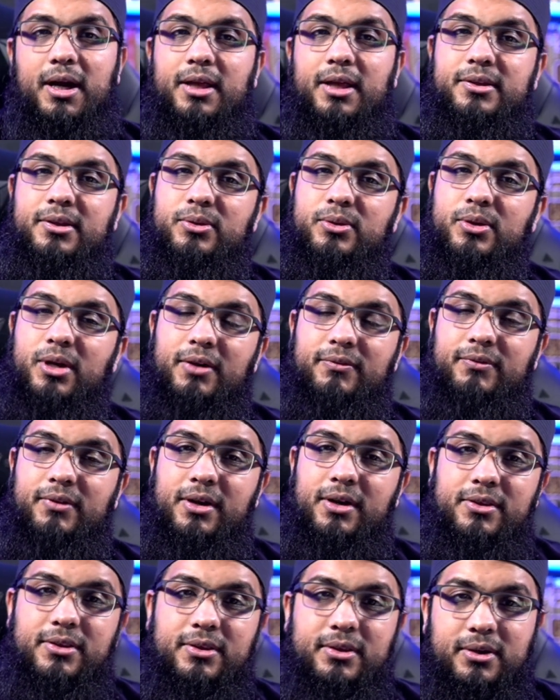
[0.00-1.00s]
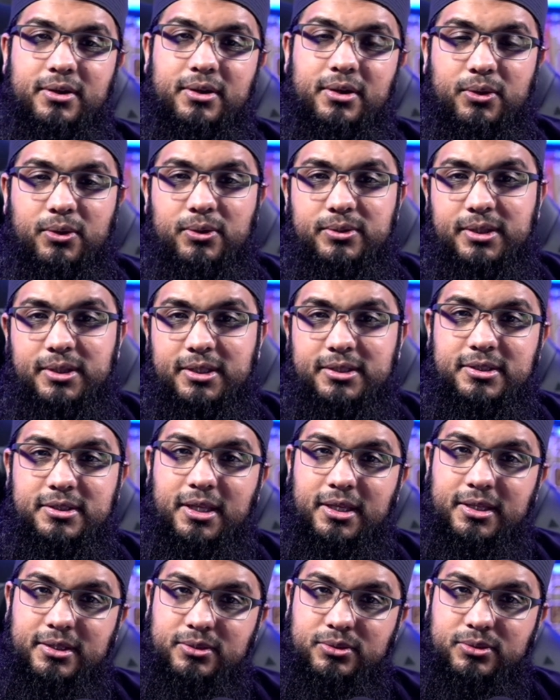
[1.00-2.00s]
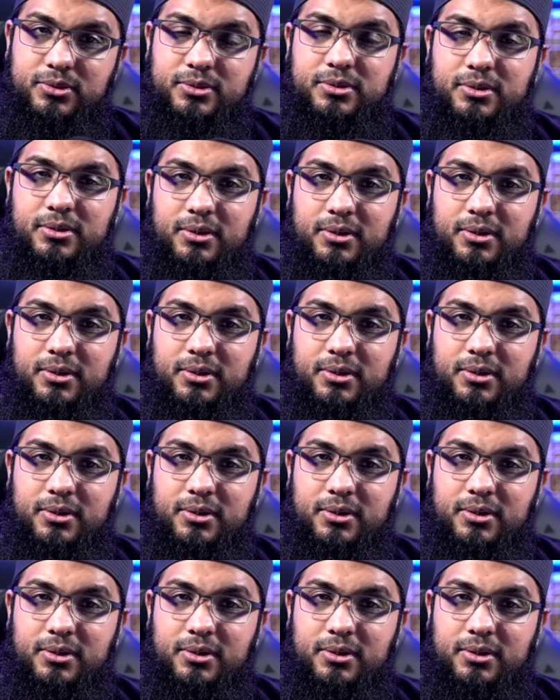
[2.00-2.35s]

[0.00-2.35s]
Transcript: And then you have other contexts like in Surah